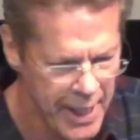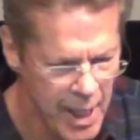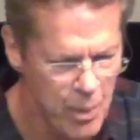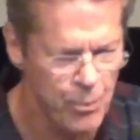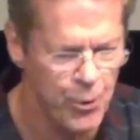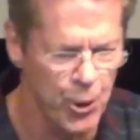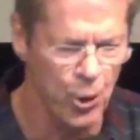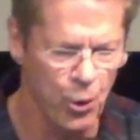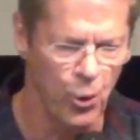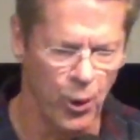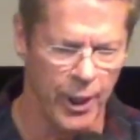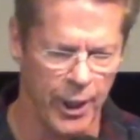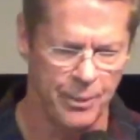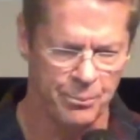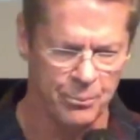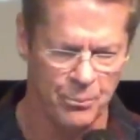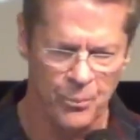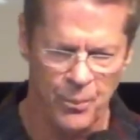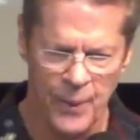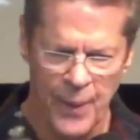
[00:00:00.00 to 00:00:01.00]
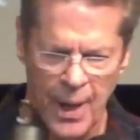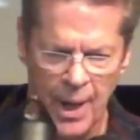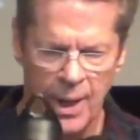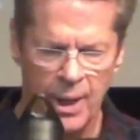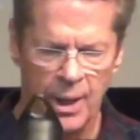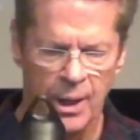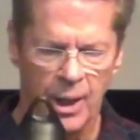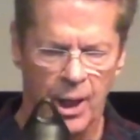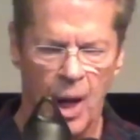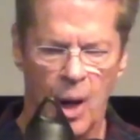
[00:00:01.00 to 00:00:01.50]
hypocrite
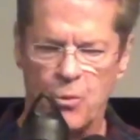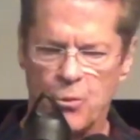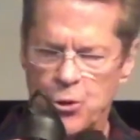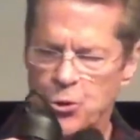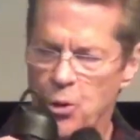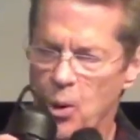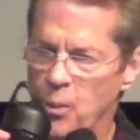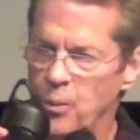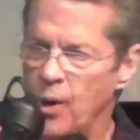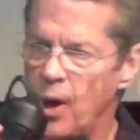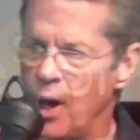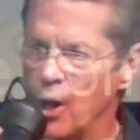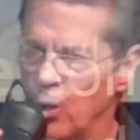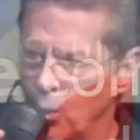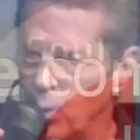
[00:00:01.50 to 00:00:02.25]
comes from a